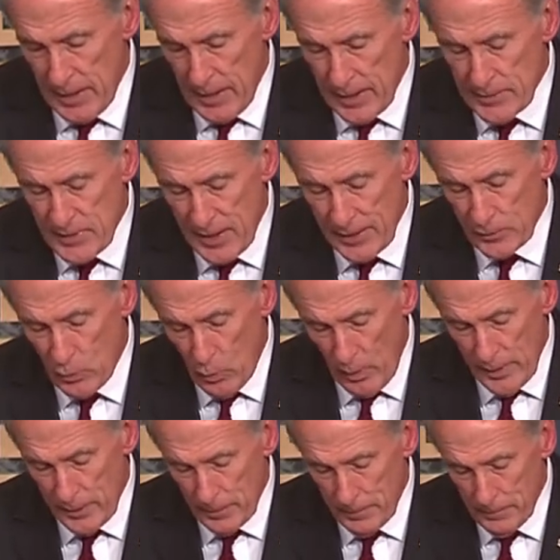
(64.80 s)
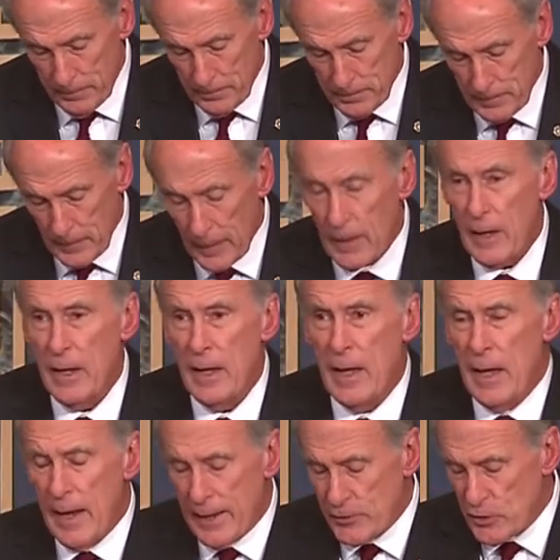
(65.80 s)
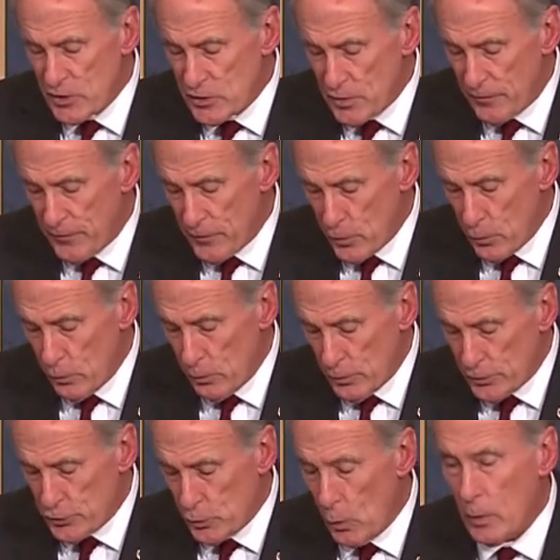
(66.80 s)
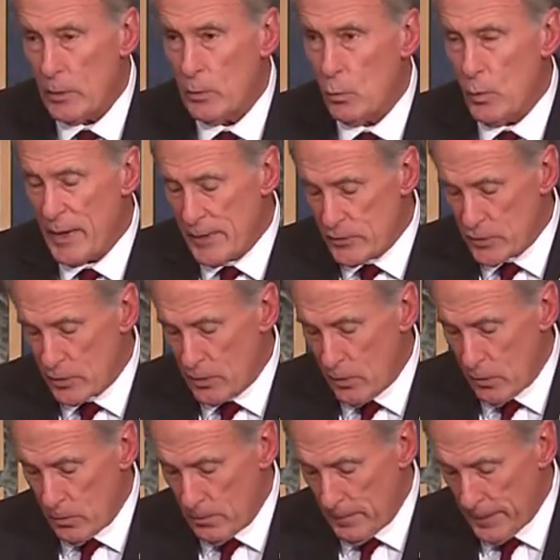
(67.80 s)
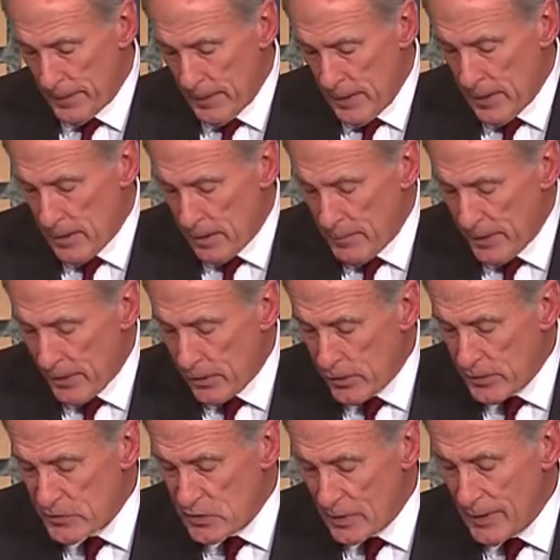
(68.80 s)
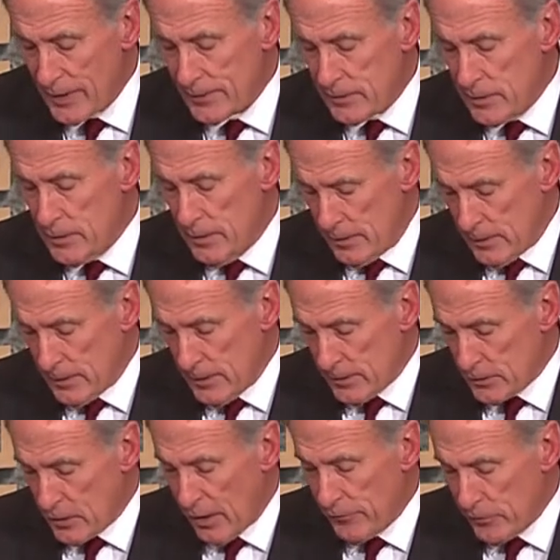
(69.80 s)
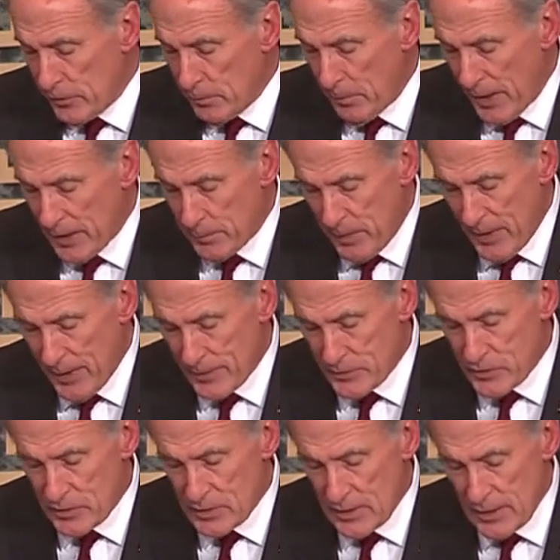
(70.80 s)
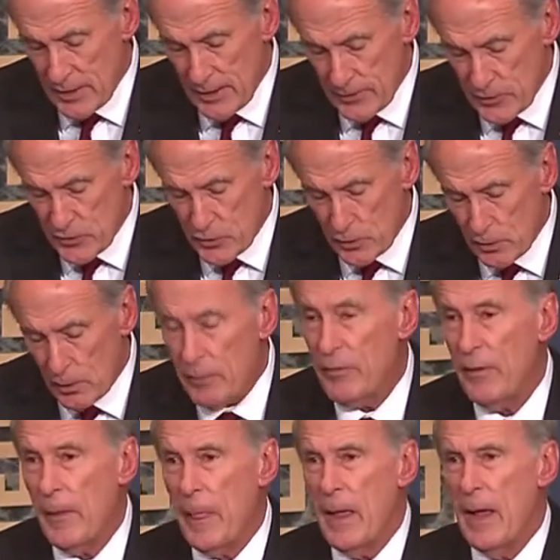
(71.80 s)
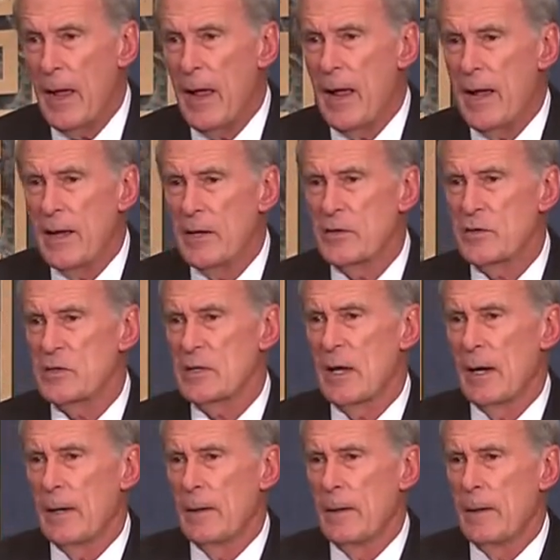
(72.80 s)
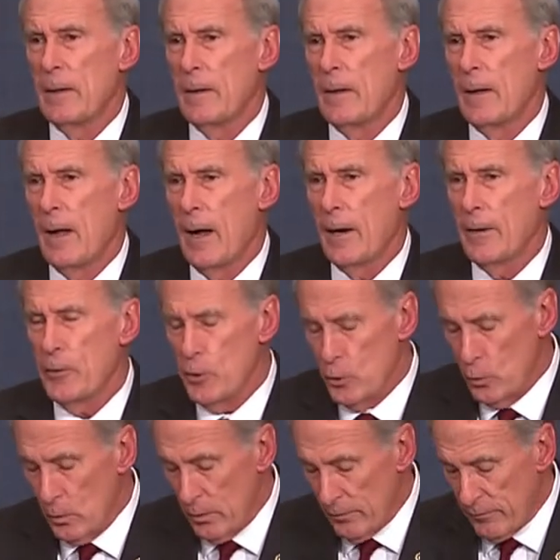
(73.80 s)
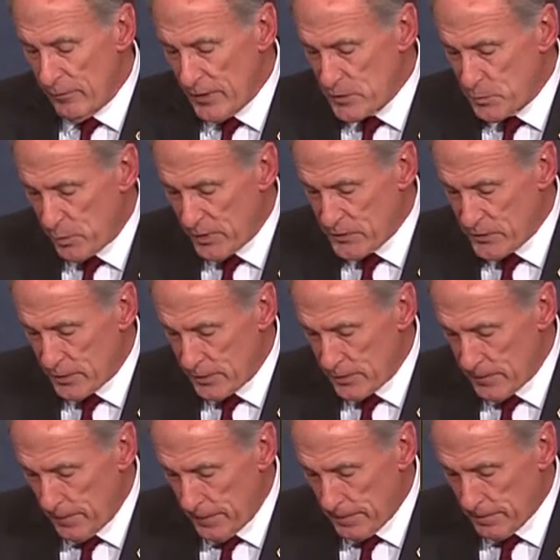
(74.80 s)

and Dan Quayle. And just a few short weeks ago, Americans elected Governor Mike Pence to serve as our new vice president.